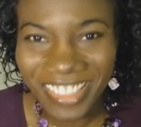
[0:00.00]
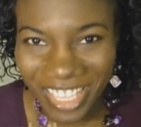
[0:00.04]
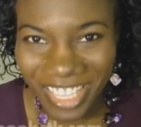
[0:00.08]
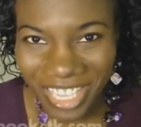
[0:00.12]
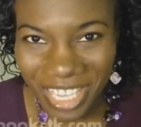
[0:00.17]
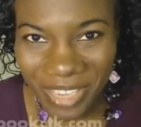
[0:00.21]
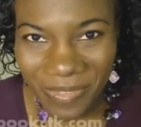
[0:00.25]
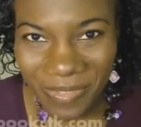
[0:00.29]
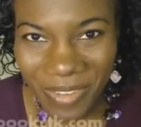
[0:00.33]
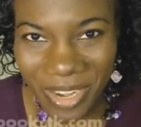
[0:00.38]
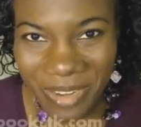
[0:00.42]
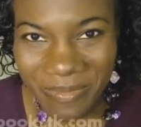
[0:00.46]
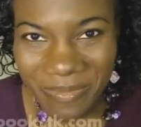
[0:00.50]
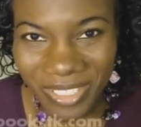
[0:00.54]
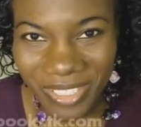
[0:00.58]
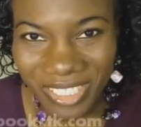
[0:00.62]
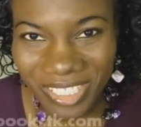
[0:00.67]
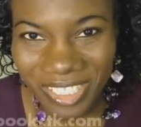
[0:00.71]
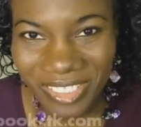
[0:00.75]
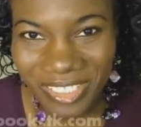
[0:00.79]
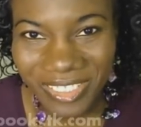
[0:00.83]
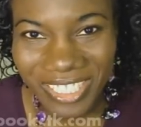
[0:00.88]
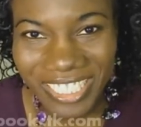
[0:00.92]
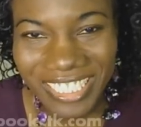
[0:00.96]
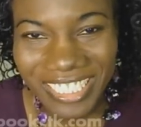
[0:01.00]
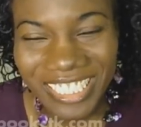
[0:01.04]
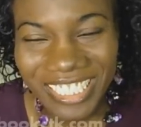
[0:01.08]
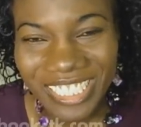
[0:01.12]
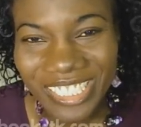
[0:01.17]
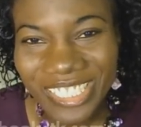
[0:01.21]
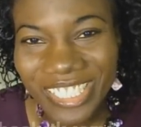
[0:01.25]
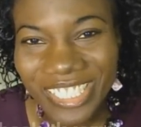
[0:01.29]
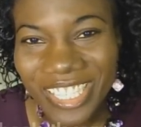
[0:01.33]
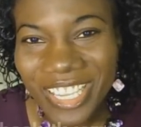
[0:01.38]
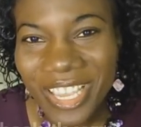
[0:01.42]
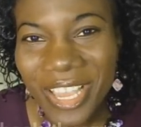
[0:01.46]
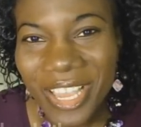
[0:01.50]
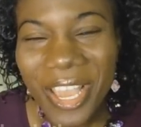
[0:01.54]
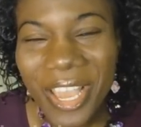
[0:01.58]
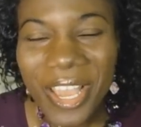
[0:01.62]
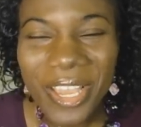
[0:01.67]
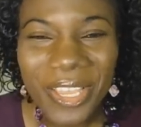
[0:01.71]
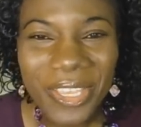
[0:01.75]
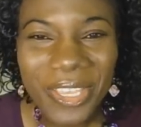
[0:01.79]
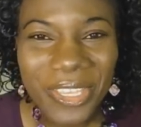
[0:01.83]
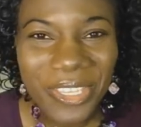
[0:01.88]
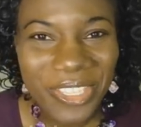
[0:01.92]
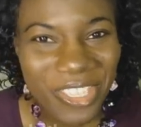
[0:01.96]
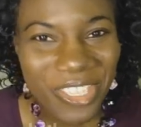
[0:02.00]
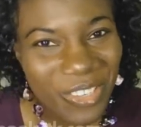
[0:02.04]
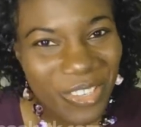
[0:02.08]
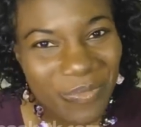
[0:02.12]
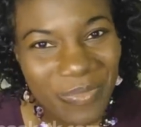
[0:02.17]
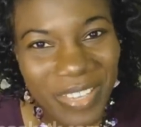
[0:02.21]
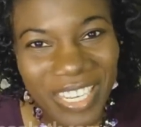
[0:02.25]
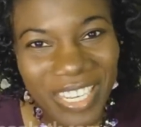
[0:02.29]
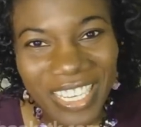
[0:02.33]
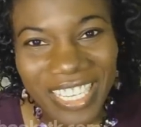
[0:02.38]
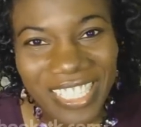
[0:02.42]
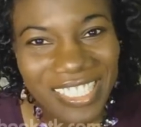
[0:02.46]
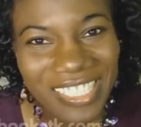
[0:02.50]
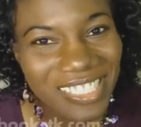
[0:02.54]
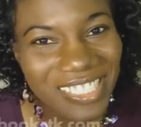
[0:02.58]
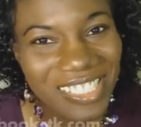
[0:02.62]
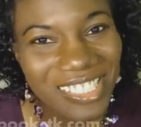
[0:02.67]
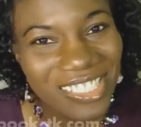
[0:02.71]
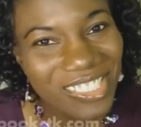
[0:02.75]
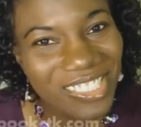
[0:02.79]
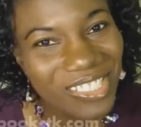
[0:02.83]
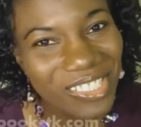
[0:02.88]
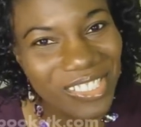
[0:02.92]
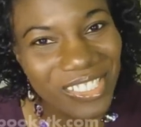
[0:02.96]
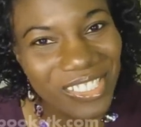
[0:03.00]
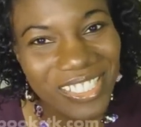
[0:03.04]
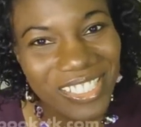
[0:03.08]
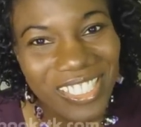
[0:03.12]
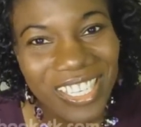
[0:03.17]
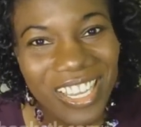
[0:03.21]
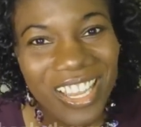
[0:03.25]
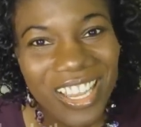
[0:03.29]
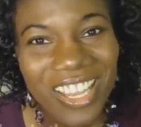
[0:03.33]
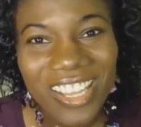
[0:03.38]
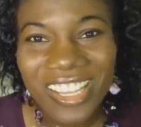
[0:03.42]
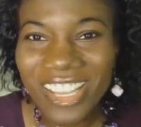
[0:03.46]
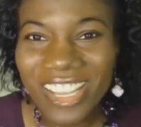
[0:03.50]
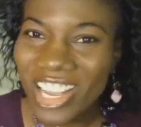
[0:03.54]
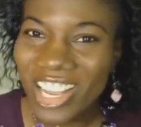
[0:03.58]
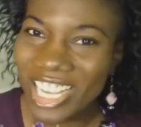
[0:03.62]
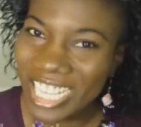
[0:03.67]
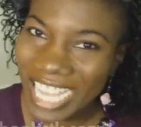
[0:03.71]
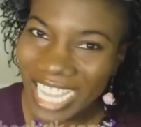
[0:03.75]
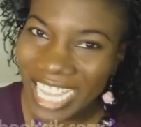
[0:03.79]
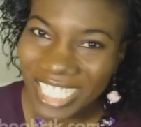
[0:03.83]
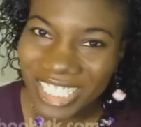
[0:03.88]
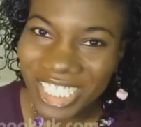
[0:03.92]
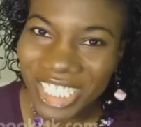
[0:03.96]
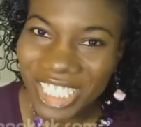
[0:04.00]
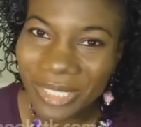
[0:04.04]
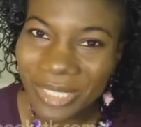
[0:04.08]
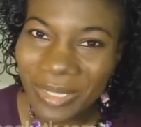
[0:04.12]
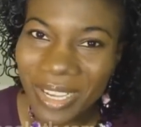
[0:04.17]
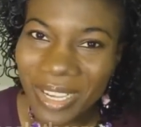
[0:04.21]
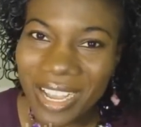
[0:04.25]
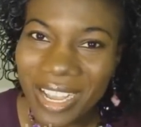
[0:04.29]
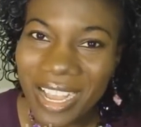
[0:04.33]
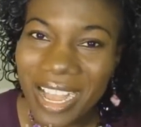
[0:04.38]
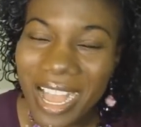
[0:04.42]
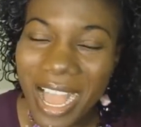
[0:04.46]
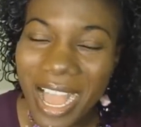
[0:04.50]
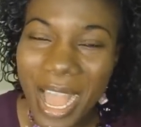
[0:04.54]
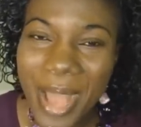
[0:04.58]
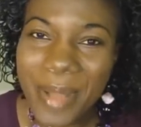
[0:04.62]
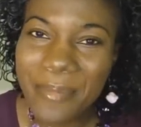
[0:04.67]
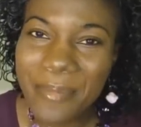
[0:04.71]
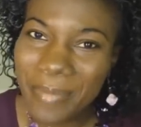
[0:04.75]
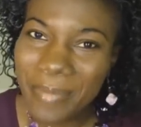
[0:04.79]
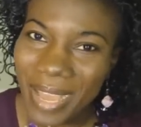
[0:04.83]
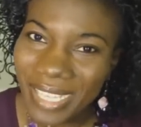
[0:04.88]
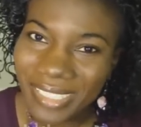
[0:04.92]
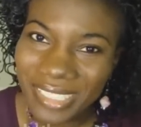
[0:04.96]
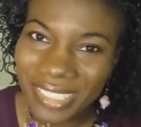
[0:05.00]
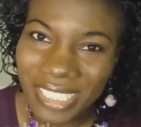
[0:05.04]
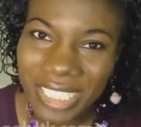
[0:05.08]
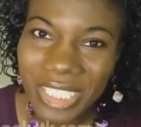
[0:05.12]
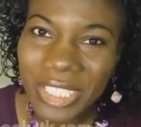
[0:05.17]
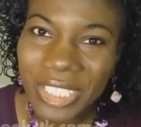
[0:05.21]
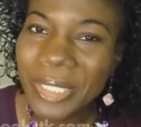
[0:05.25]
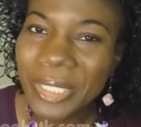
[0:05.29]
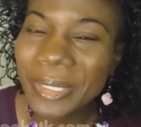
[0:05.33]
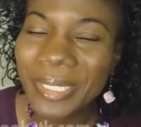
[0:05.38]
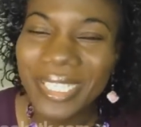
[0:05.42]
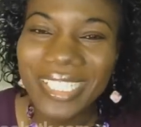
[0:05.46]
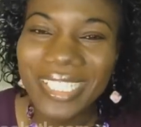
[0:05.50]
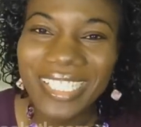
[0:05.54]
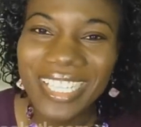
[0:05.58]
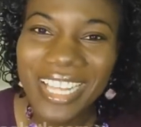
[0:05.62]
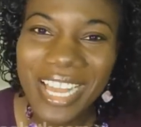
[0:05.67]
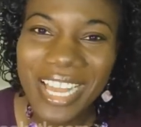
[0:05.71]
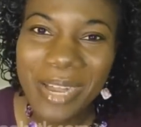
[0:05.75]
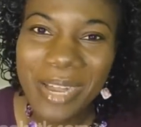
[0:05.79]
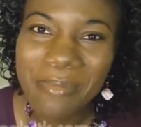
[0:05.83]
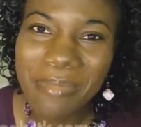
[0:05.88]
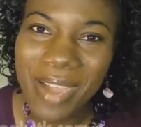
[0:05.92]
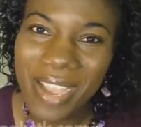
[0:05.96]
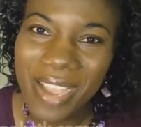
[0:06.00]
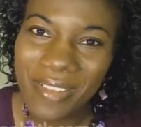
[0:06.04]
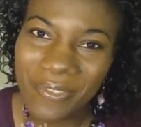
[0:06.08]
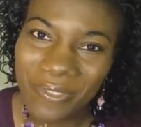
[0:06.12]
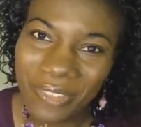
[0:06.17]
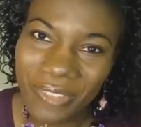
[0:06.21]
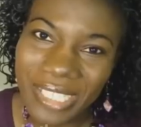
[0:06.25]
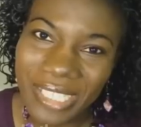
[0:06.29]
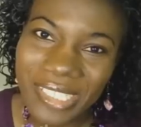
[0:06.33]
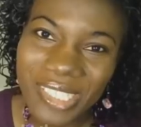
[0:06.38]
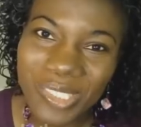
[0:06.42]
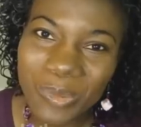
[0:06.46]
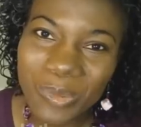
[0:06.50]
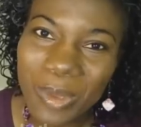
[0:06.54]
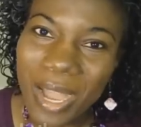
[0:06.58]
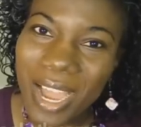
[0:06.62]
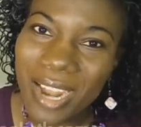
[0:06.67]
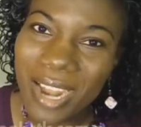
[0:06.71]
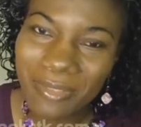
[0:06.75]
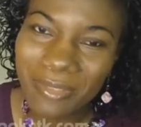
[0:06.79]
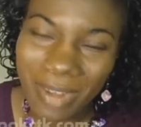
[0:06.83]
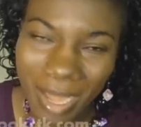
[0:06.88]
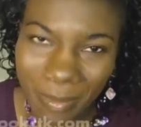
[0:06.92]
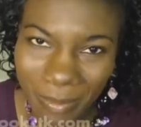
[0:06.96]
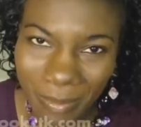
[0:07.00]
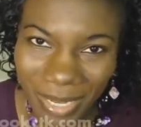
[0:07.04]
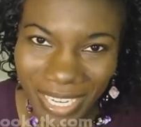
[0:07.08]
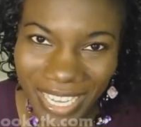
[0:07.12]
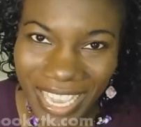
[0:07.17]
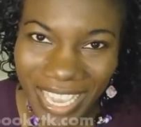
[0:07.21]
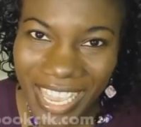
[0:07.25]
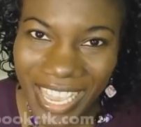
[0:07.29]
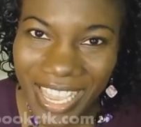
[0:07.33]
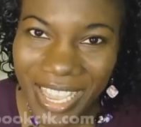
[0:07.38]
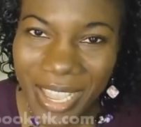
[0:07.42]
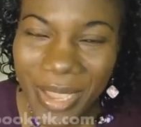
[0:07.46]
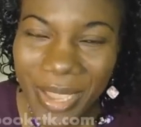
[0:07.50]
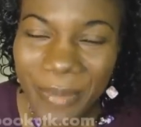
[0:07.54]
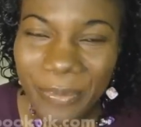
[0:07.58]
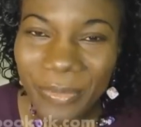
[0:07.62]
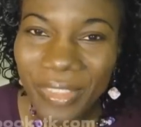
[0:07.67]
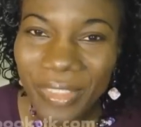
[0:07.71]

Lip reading: Thank you very much for watching. You've been listening to Gargantua and Pantagruel by François Rabelais.